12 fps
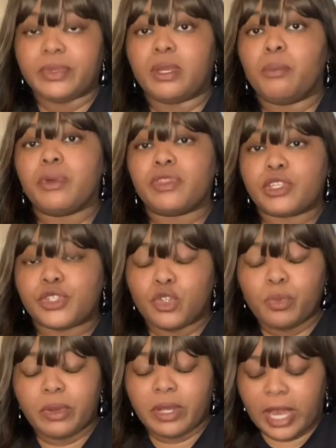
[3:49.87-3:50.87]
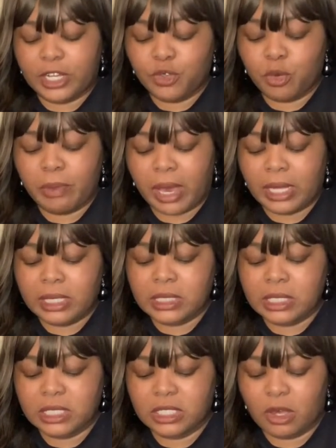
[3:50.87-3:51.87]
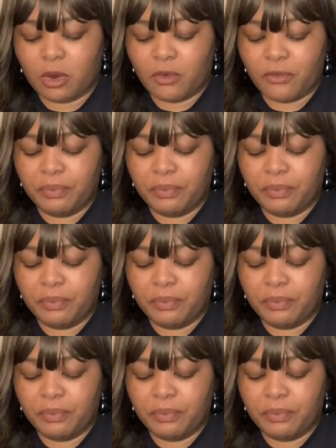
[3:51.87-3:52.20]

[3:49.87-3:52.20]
but the supernatural balance itself